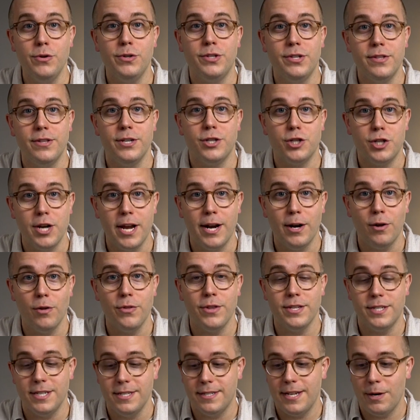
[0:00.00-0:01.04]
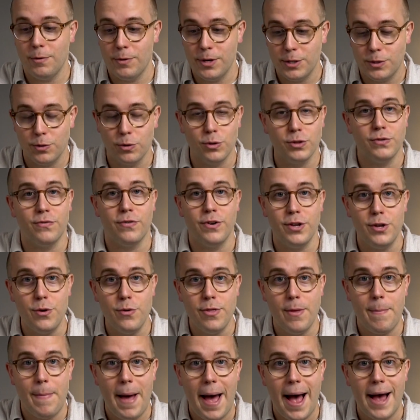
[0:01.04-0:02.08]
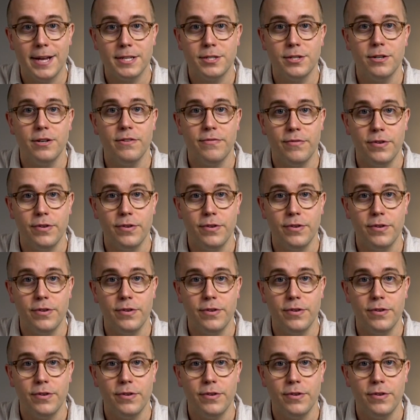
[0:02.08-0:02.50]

to the channel, this is a resource for you, the pastor,